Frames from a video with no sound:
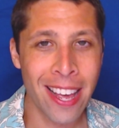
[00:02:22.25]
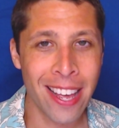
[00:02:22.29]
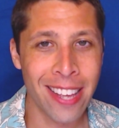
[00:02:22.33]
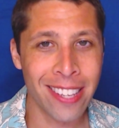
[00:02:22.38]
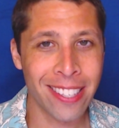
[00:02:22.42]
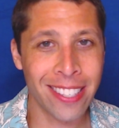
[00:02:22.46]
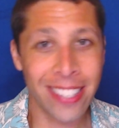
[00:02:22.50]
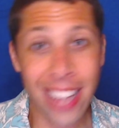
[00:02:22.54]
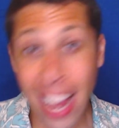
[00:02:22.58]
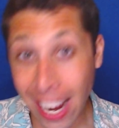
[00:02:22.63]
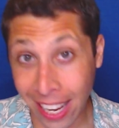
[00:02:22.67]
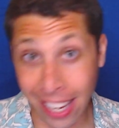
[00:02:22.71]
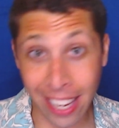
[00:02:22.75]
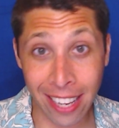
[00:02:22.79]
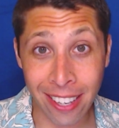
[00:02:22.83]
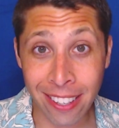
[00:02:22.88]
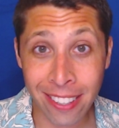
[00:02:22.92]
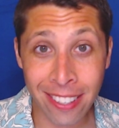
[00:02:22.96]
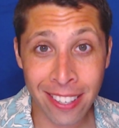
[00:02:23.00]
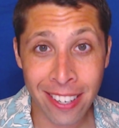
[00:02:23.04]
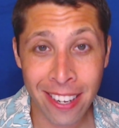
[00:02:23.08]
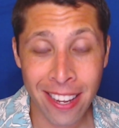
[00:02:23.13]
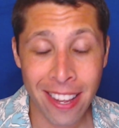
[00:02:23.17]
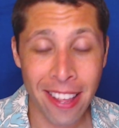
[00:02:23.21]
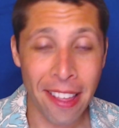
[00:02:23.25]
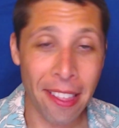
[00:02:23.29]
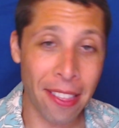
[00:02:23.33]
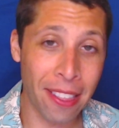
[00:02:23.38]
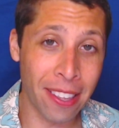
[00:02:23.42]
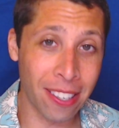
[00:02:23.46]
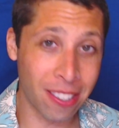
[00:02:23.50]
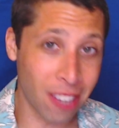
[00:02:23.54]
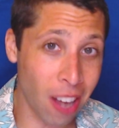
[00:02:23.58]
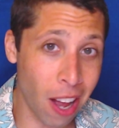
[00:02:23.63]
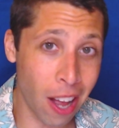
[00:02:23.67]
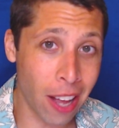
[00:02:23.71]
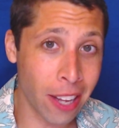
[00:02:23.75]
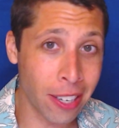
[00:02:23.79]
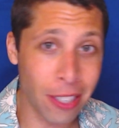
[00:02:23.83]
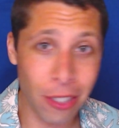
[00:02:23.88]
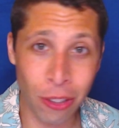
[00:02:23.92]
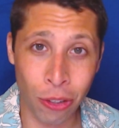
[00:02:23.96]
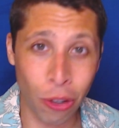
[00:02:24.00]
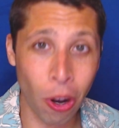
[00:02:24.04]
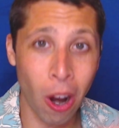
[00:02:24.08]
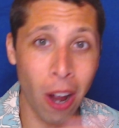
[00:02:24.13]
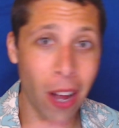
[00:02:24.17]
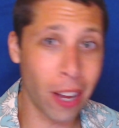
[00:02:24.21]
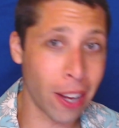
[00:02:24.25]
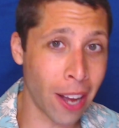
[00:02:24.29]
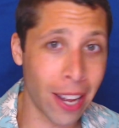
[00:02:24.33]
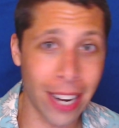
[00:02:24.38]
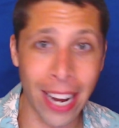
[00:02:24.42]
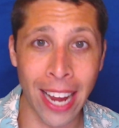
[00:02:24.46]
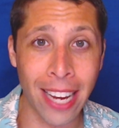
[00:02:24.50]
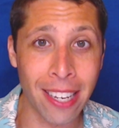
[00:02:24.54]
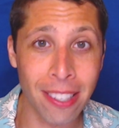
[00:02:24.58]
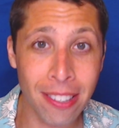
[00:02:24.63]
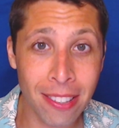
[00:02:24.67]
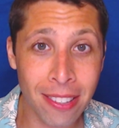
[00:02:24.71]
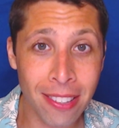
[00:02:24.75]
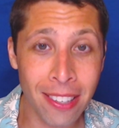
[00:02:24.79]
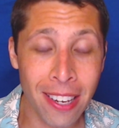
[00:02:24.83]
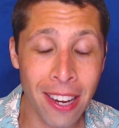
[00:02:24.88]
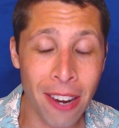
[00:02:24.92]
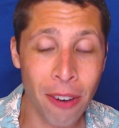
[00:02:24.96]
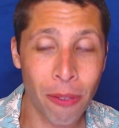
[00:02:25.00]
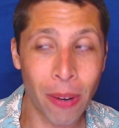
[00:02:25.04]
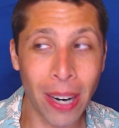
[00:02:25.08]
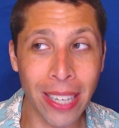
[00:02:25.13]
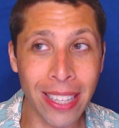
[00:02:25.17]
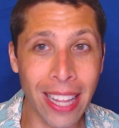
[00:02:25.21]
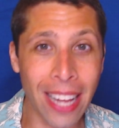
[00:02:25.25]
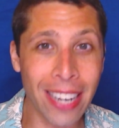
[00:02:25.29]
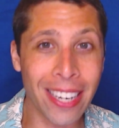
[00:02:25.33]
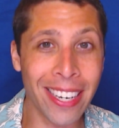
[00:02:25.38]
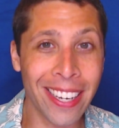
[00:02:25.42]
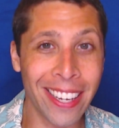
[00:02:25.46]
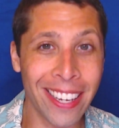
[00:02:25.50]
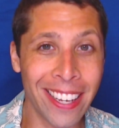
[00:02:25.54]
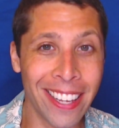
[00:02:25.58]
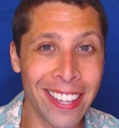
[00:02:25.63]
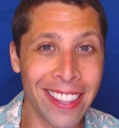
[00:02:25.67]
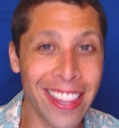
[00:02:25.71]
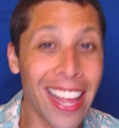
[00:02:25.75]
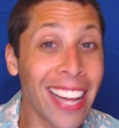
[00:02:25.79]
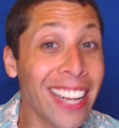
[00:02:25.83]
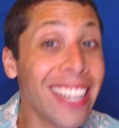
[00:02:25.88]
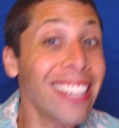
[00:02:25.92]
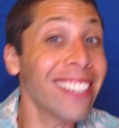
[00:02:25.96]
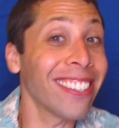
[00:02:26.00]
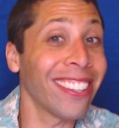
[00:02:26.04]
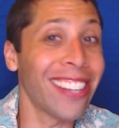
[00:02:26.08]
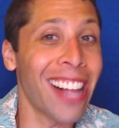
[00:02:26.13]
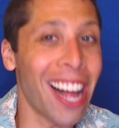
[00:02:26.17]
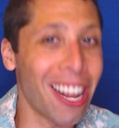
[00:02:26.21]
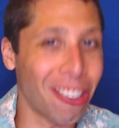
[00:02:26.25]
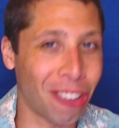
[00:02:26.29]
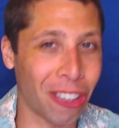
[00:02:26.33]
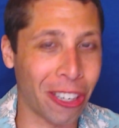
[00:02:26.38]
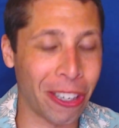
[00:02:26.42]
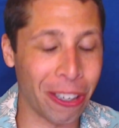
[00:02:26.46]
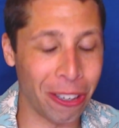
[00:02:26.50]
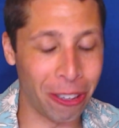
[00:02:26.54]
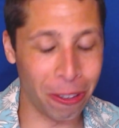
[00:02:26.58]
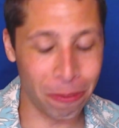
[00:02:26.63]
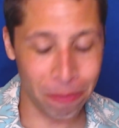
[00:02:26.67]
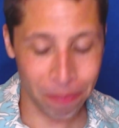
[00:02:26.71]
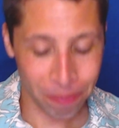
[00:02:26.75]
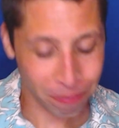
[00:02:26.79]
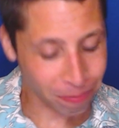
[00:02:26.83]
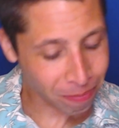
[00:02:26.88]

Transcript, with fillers: Second, the son is drawing on ice, right? That, that is logical